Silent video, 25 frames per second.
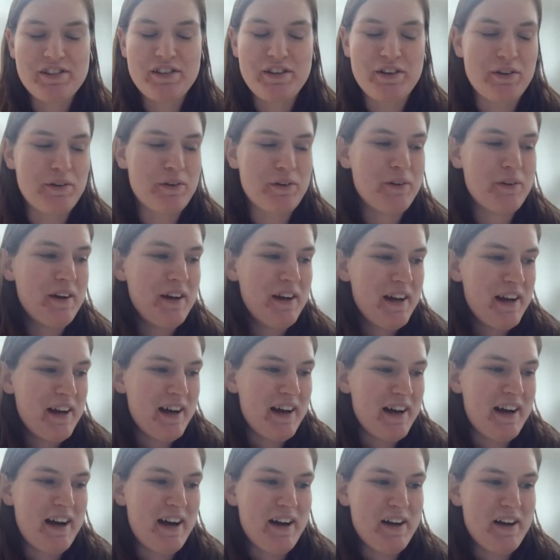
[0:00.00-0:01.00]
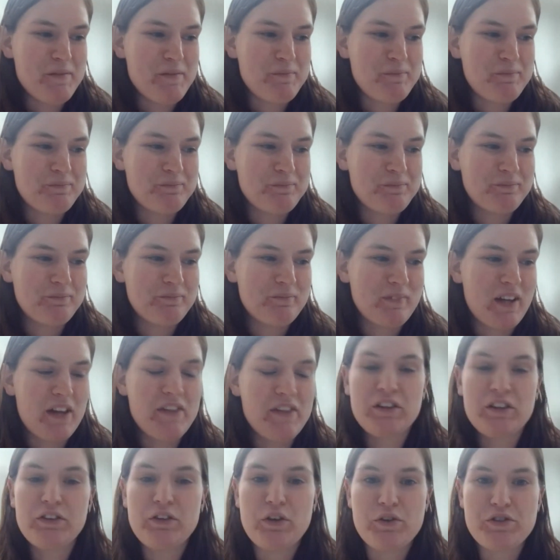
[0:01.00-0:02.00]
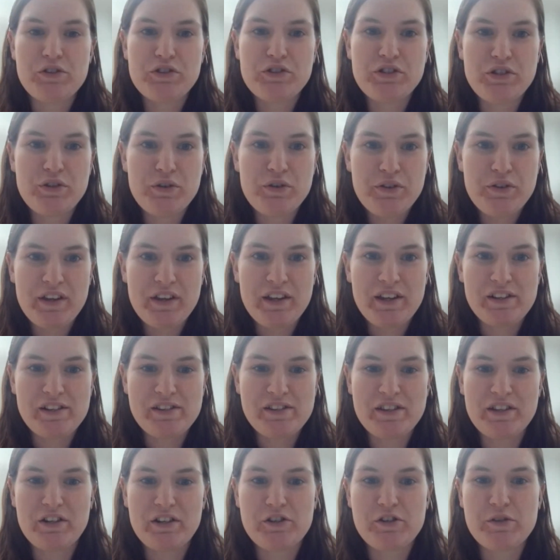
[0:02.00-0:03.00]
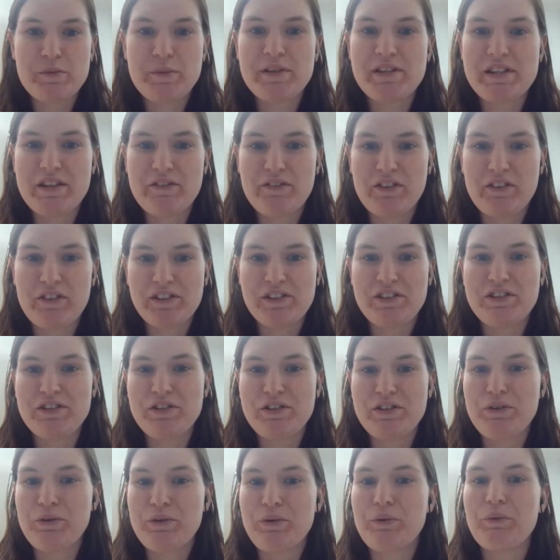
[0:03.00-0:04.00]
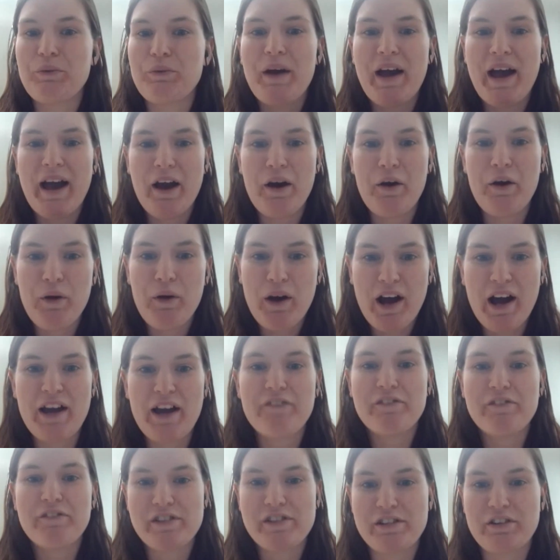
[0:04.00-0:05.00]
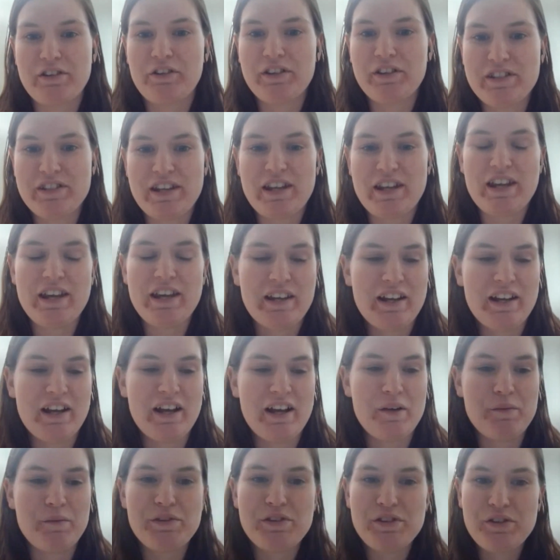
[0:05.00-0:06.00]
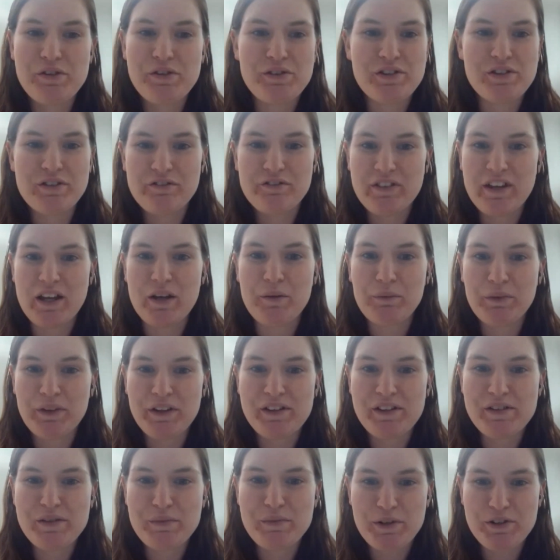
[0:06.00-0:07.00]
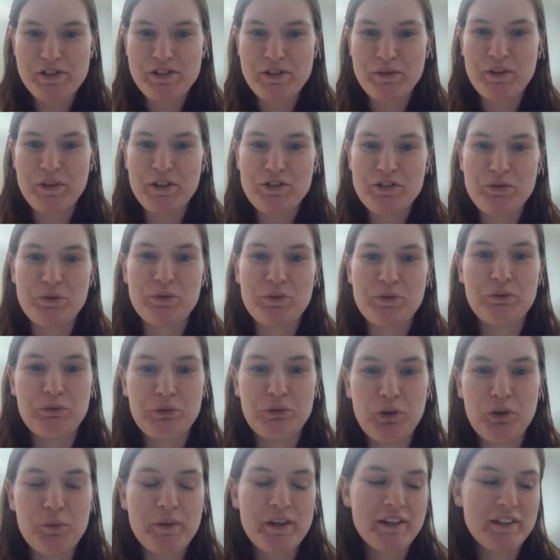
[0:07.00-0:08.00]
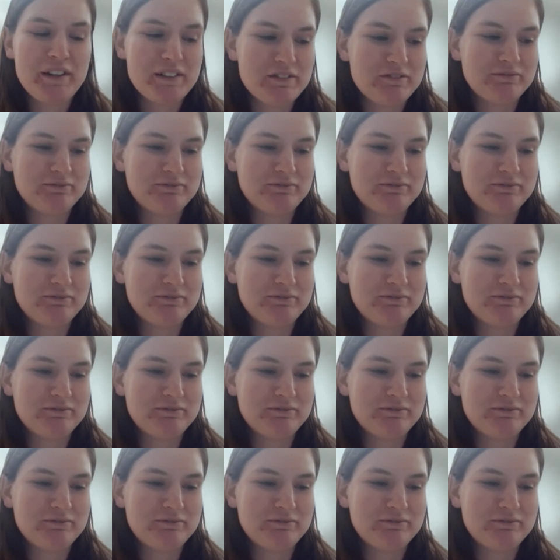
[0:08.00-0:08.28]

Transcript: So I think those are two things that are specific to how I facilitate students and families pursuing dual enrollment.